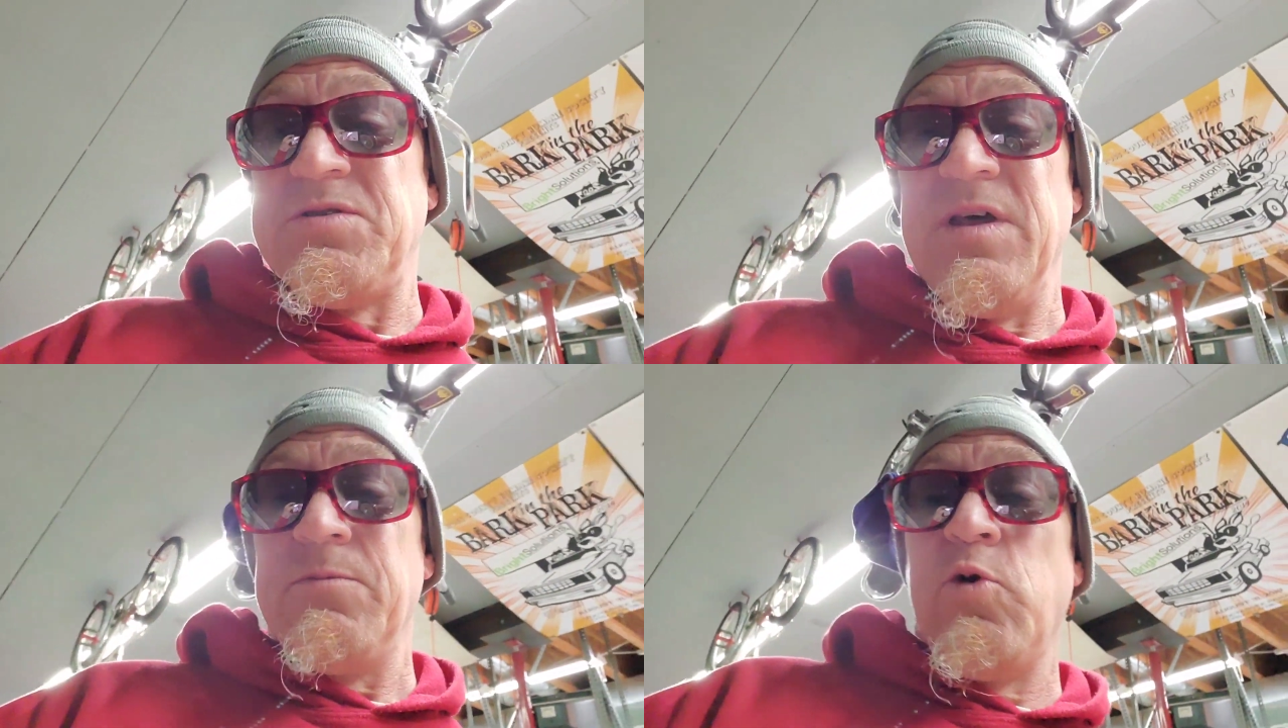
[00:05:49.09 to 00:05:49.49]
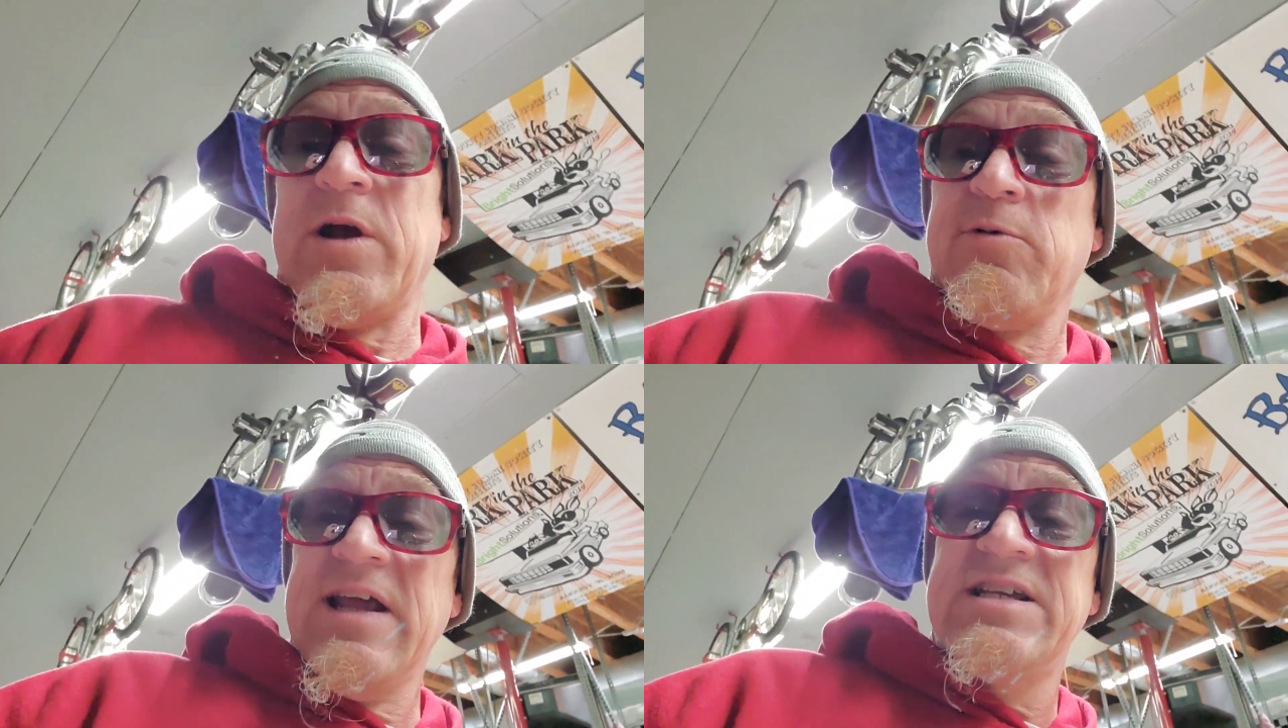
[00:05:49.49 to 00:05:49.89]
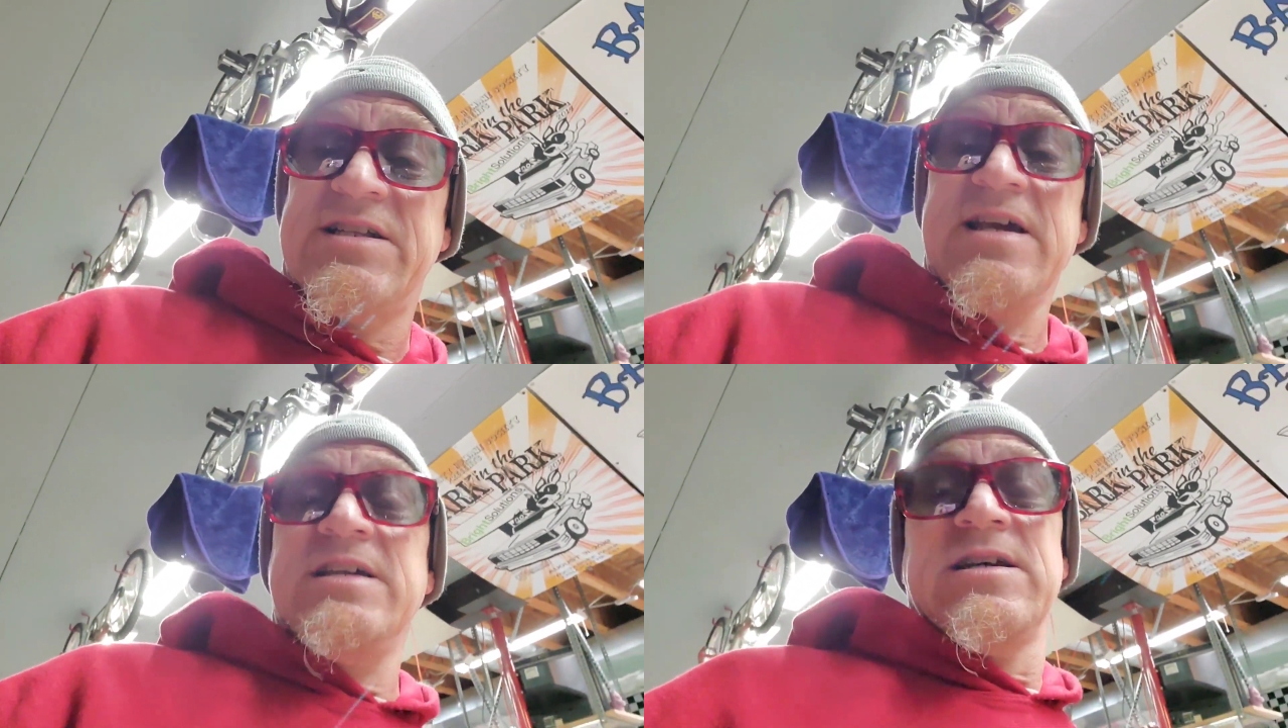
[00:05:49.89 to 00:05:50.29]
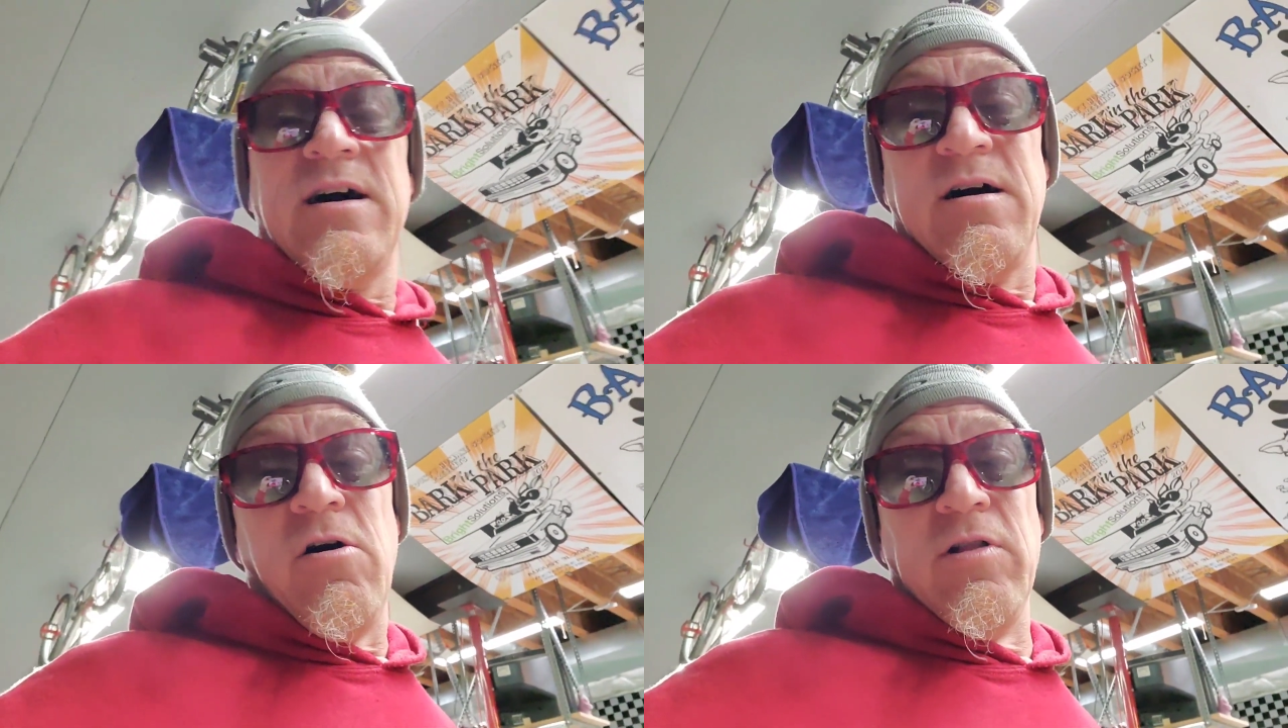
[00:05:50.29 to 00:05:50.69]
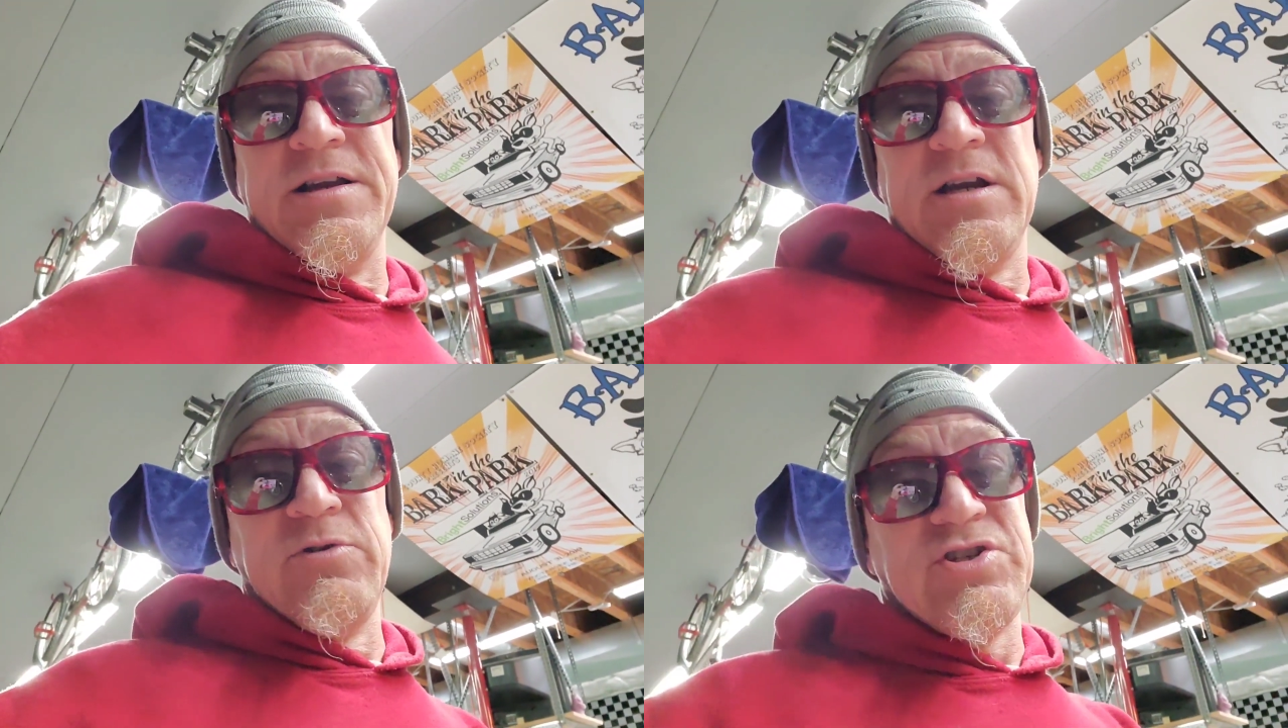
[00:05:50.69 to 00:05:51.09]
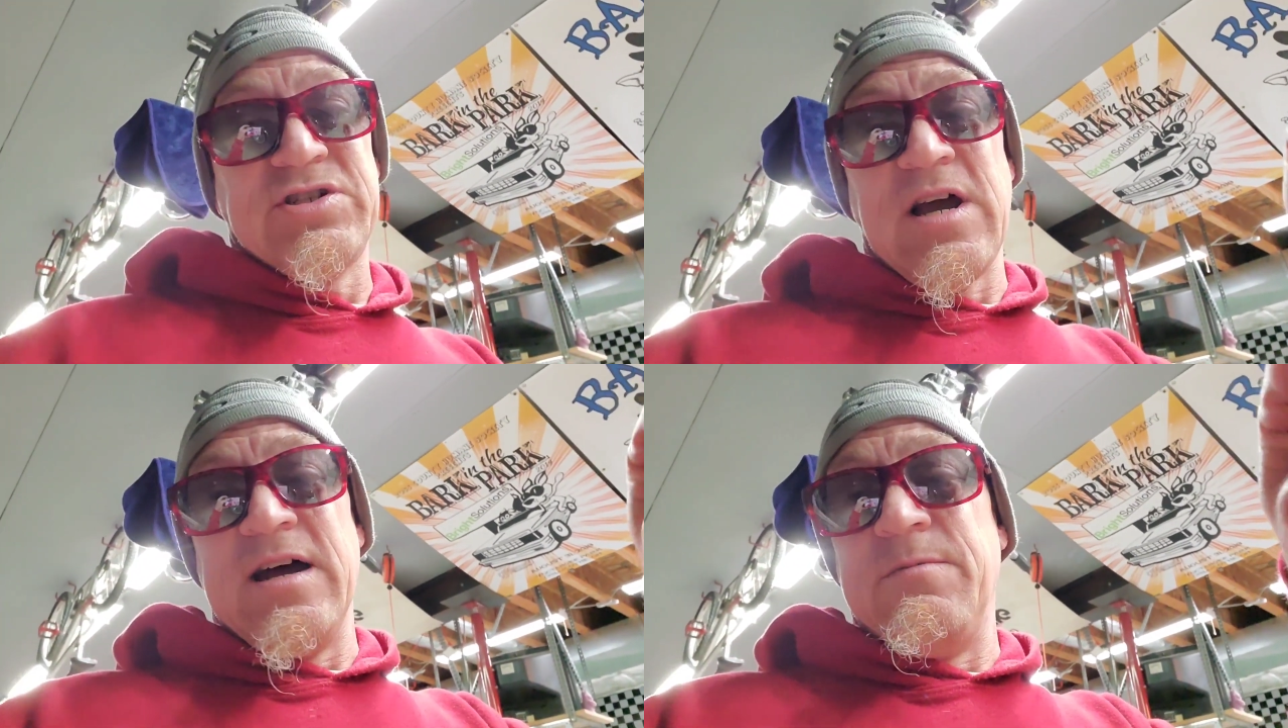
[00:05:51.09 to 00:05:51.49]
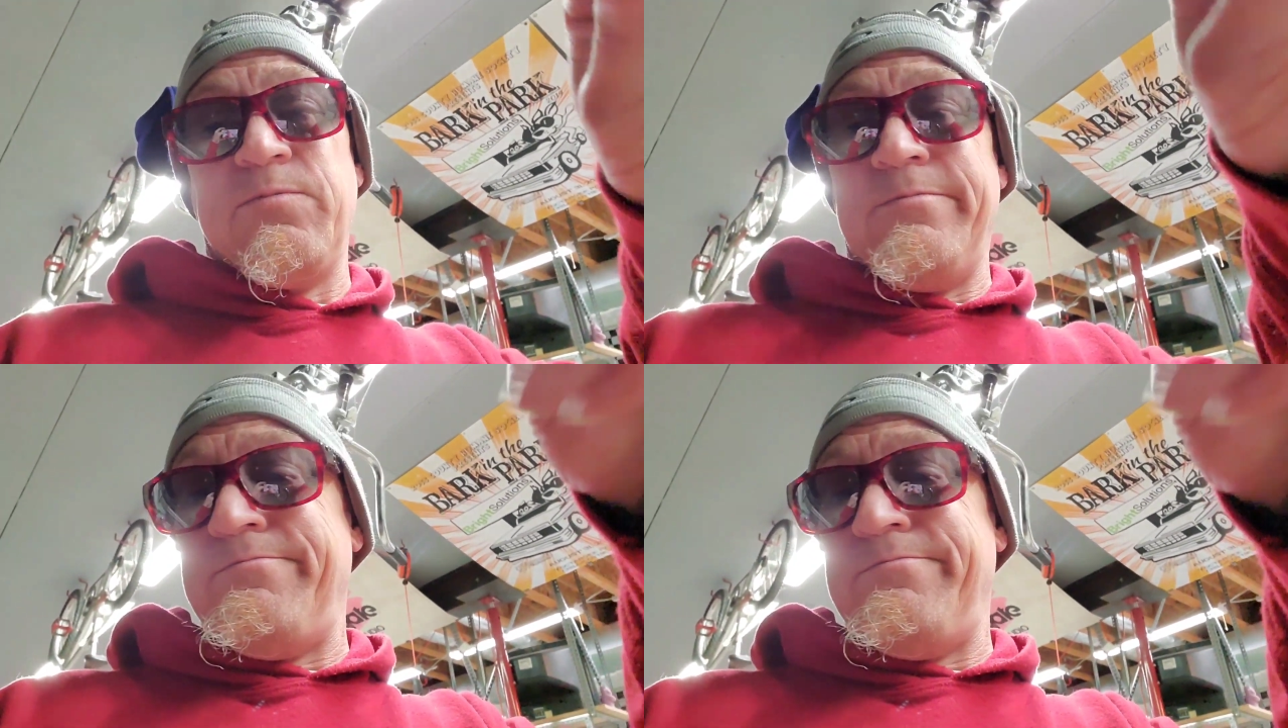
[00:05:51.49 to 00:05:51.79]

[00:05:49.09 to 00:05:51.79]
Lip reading: them quick release tees. All I did was just kind of